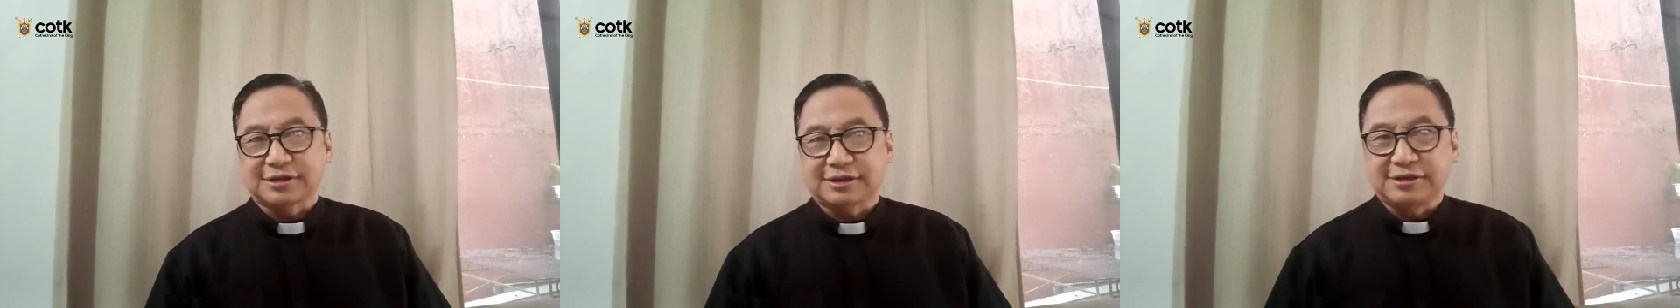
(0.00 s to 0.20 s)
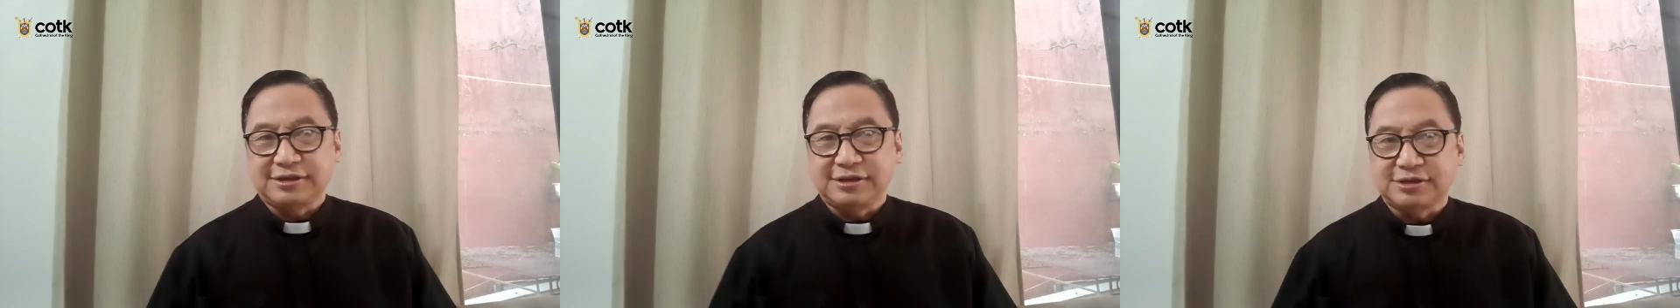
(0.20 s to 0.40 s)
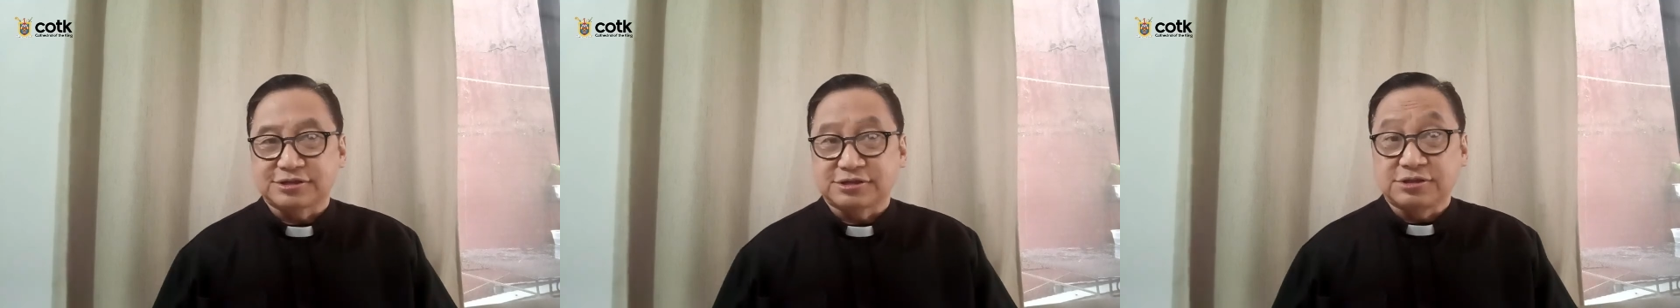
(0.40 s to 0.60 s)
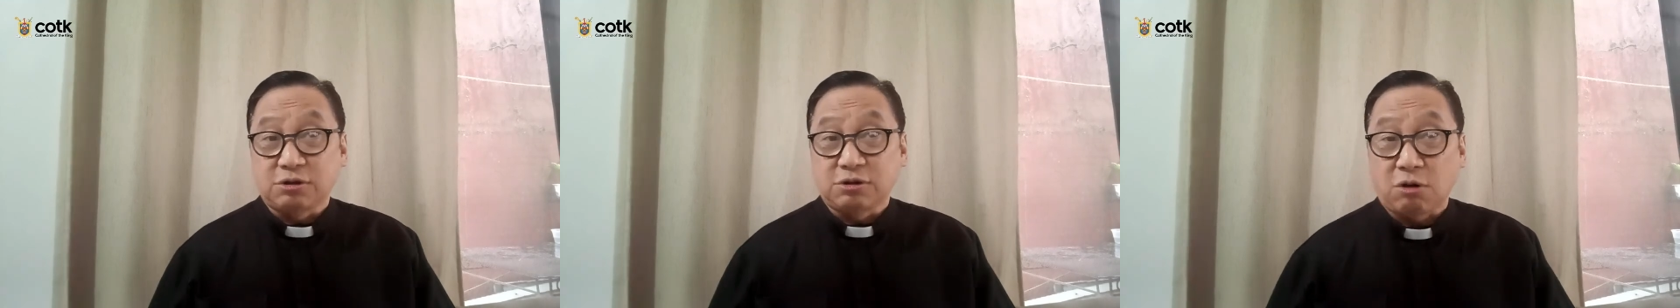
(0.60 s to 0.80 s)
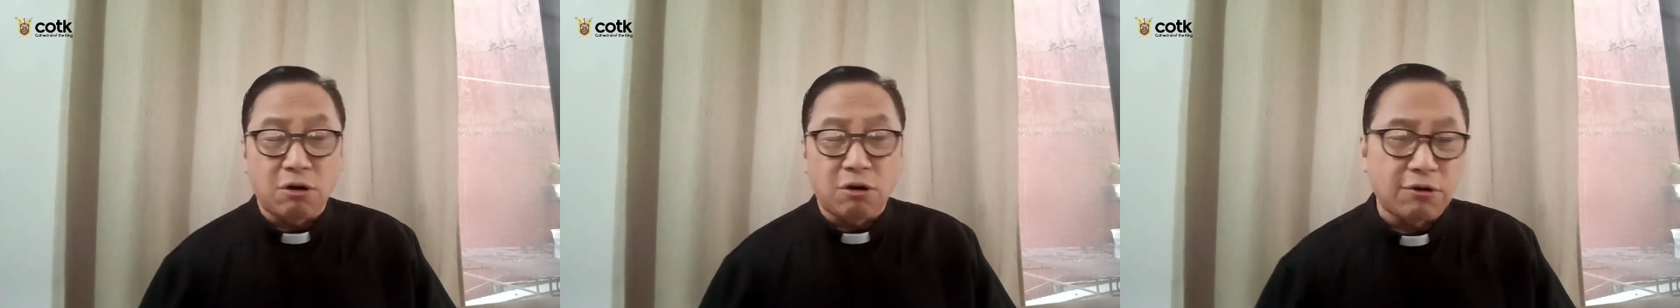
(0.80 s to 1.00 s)
that he is the
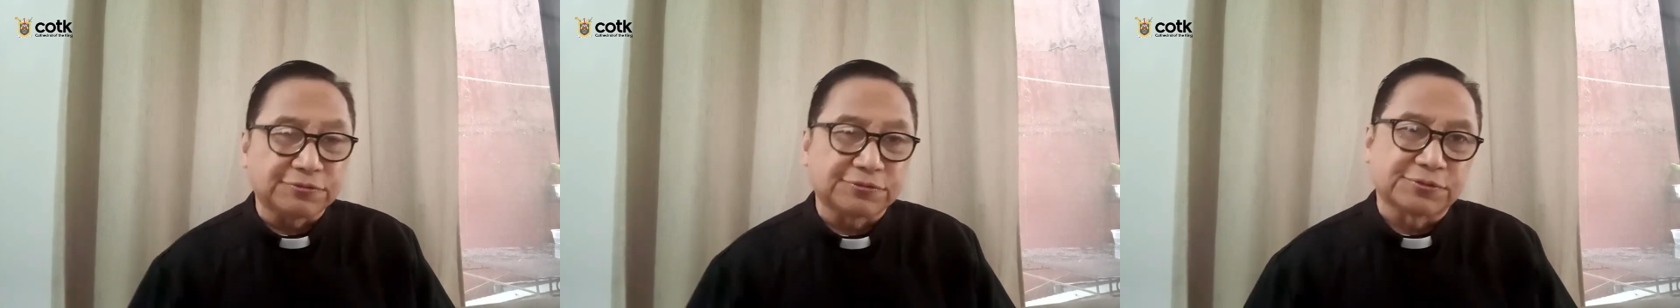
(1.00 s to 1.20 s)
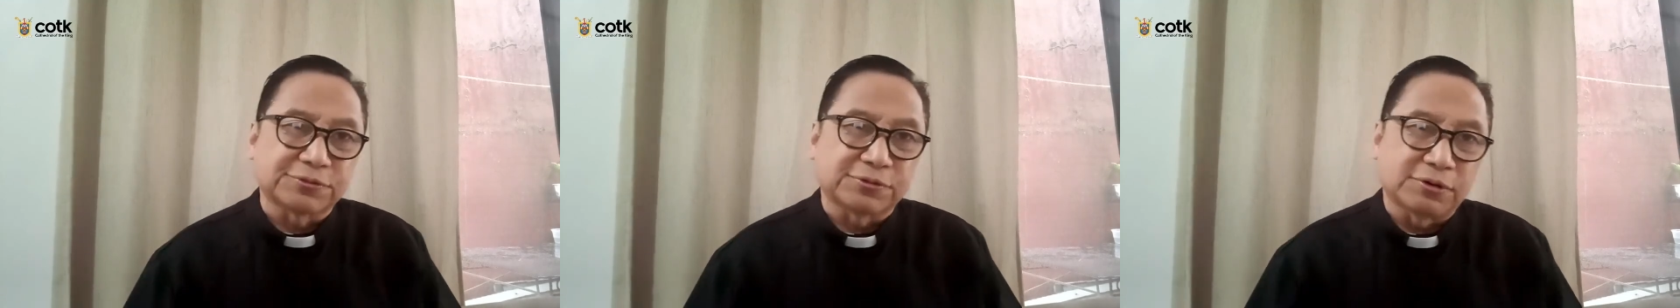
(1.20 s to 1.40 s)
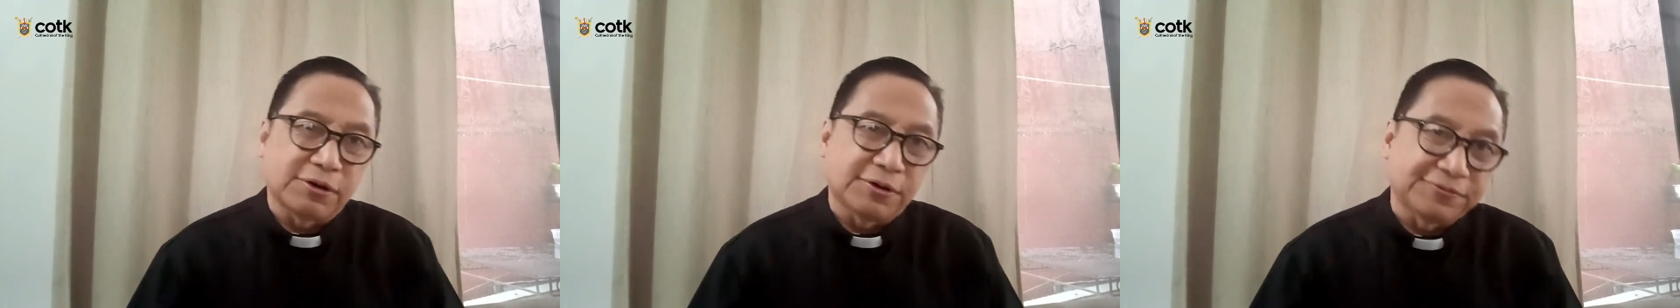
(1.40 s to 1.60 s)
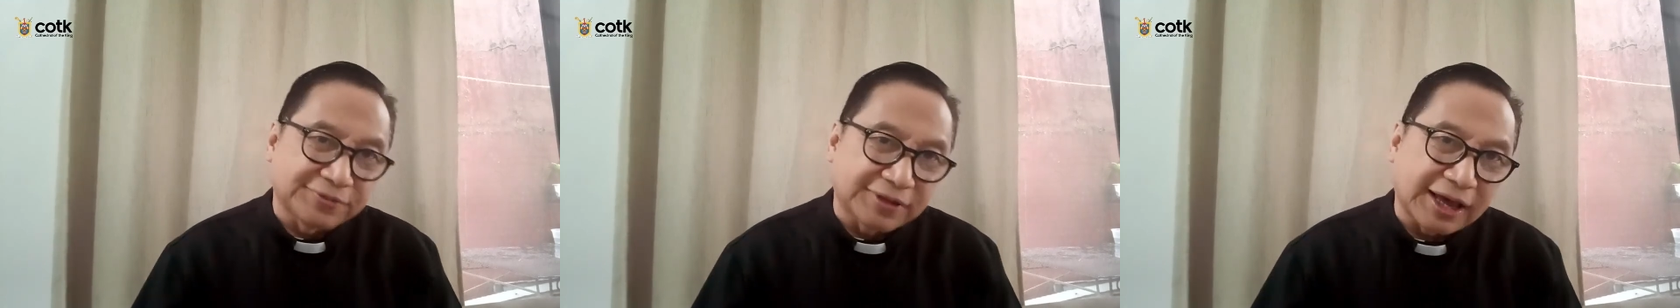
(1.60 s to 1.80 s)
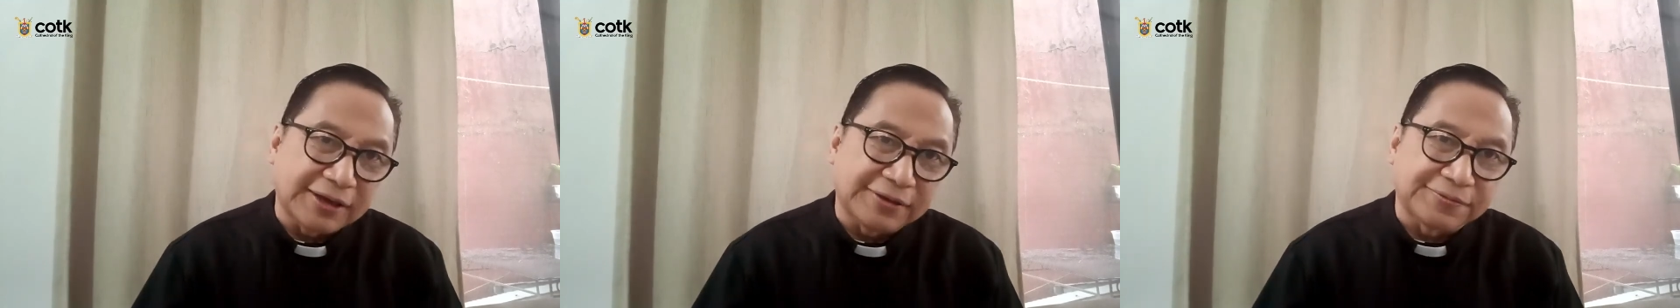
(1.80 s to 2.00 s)
author of
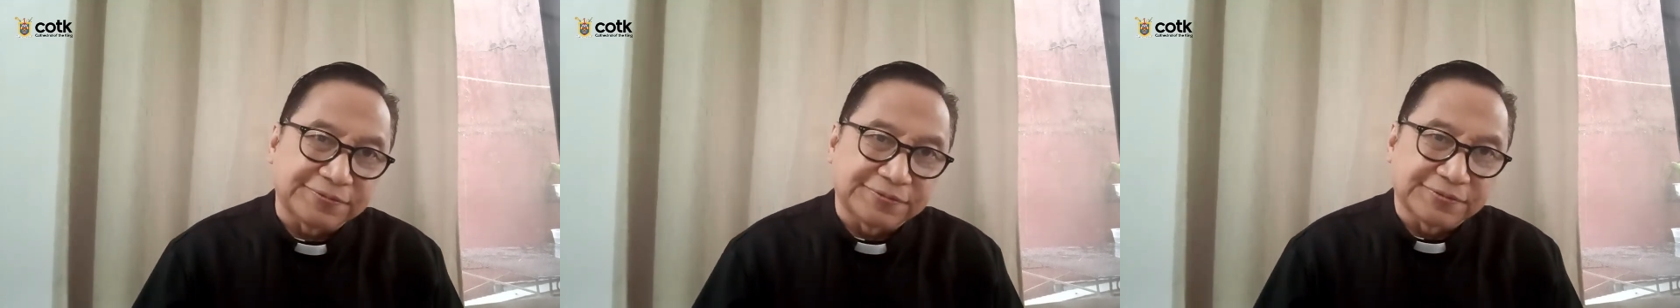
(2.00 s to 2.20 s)
life